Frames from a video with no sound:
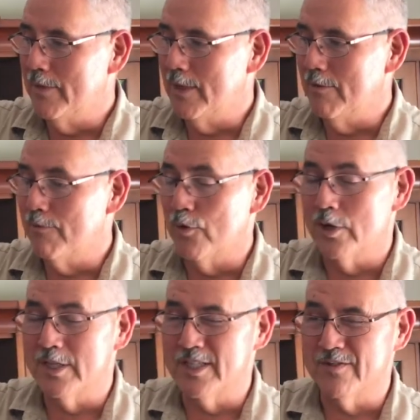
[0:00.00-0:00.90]
The
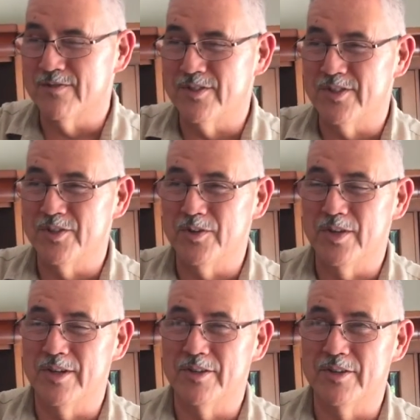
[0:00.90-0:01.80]
furnace is
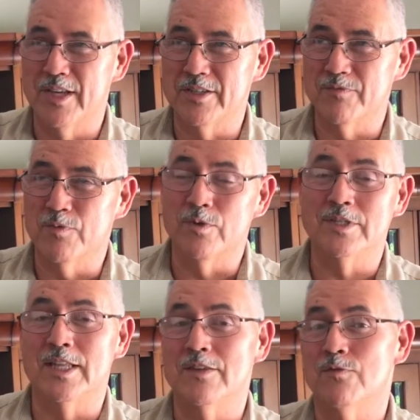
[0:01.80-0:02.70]
2004,
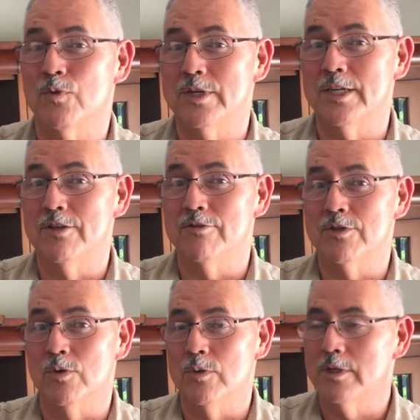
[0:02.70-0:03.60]
so that's 14
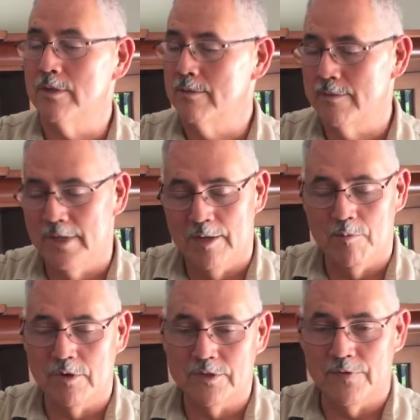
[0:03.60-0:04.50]
years old.
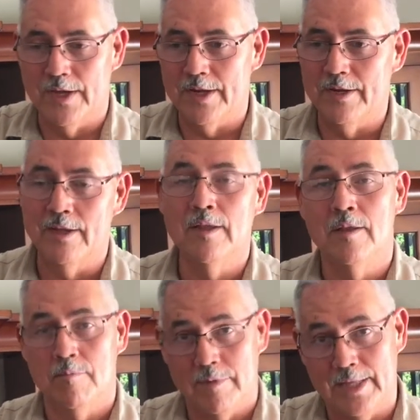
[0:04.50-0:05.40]
It works fine,
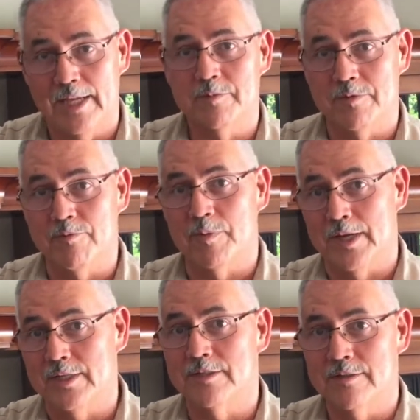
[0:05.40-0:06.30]
but that's been
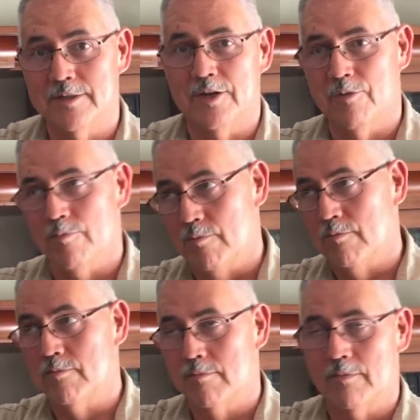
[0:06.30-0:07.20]
replaced, you know,
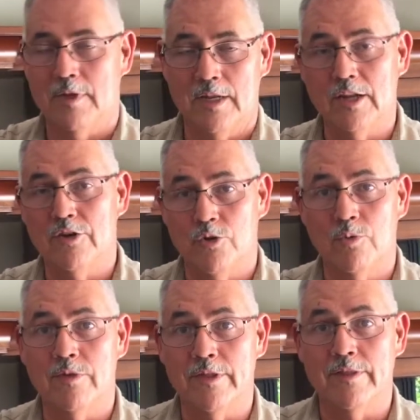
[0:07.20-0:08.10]
a little
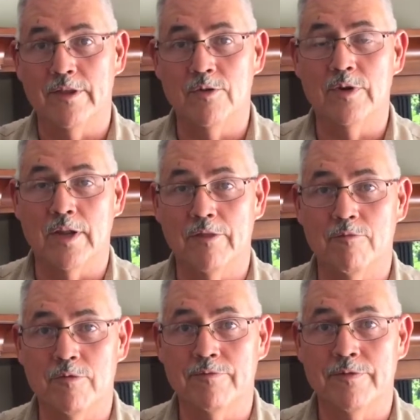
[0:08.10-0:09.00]
newer than the unit on the
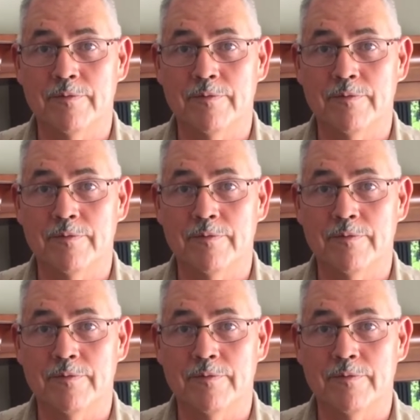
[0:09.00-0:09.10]
roof.